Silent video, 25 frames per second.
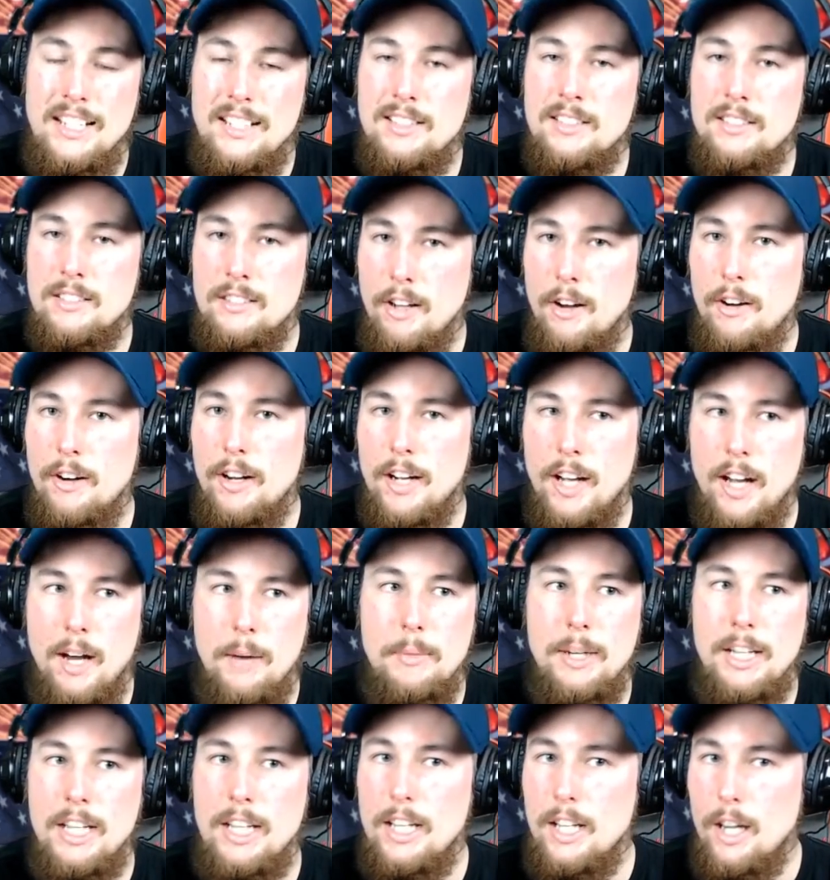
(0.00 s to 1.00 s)
saw it
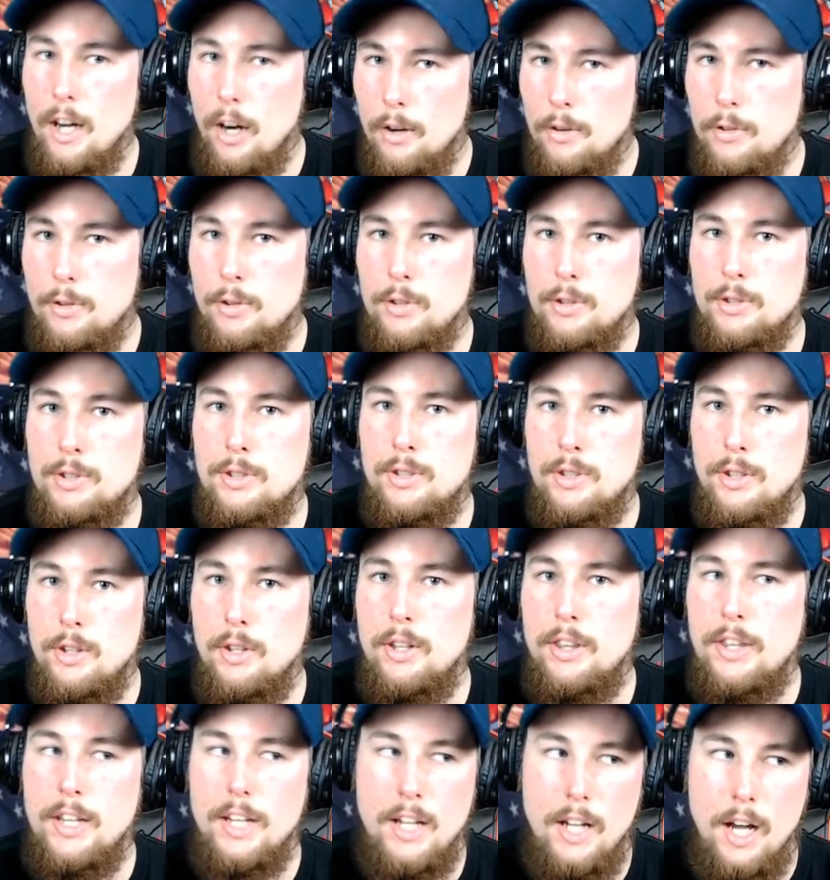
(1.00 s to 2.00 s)
coming. He
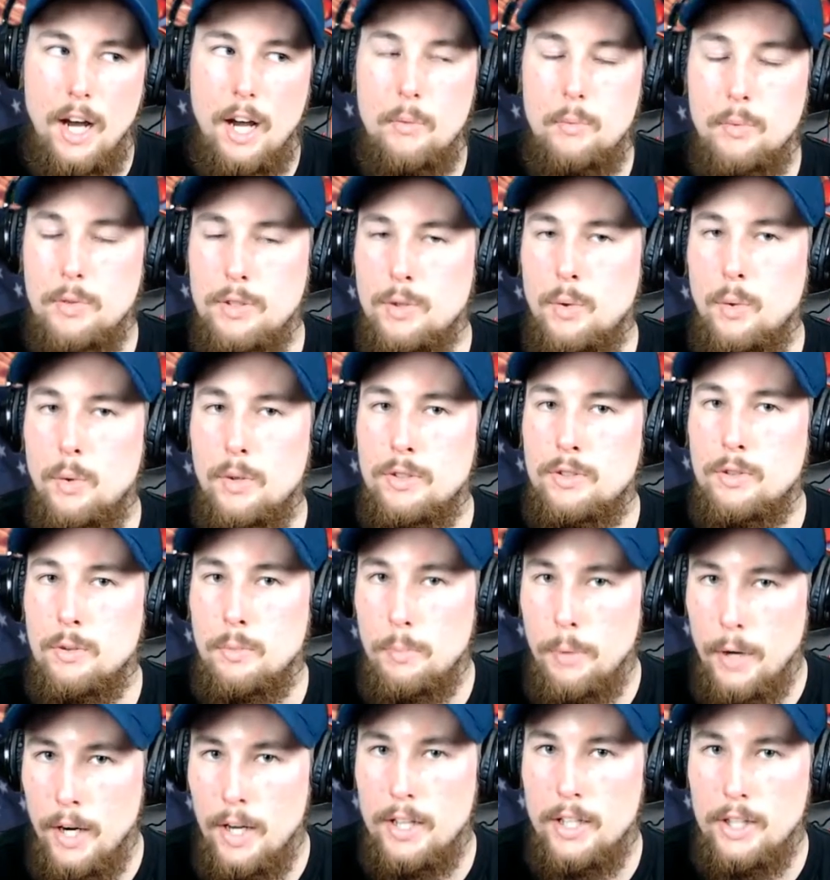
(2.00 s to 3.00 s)
understood that God was going to
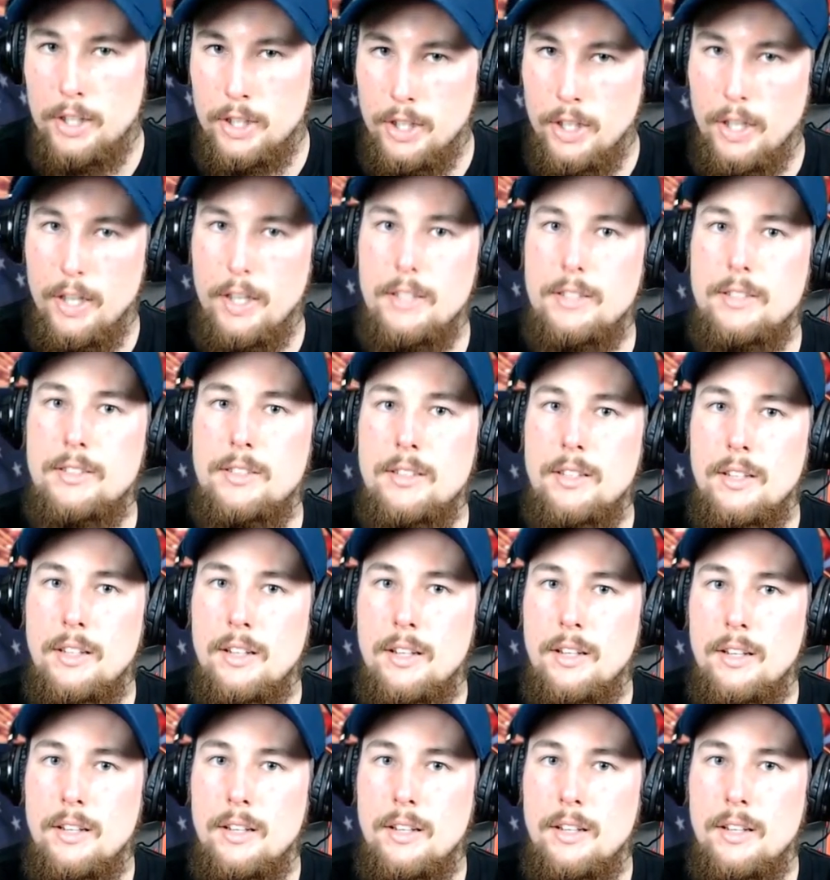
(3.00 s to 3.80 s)
punish us